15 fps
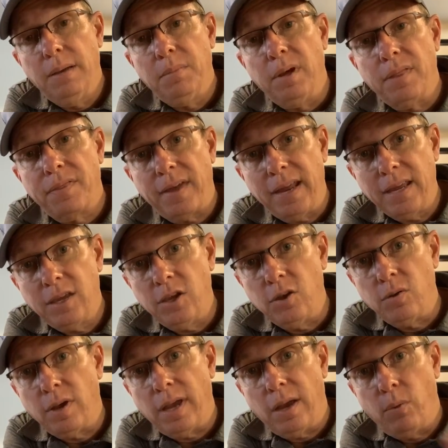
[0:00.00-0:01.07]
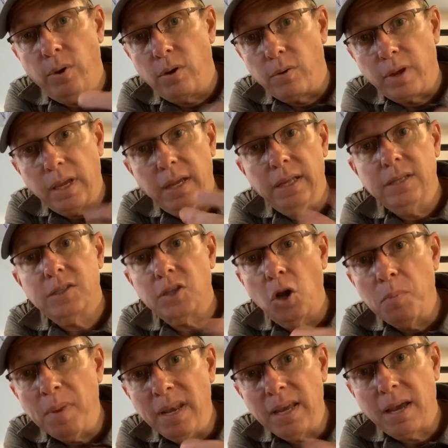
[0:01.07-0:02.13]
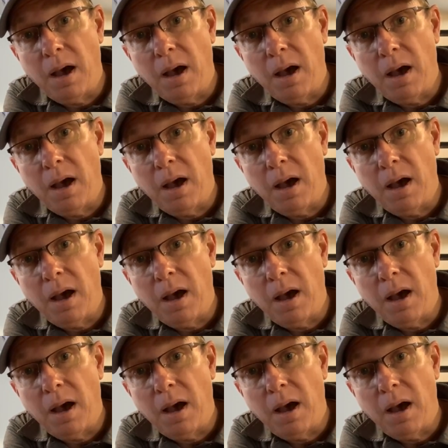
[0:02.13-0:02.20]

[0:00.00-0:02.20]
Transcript: But thank you. We are getting so many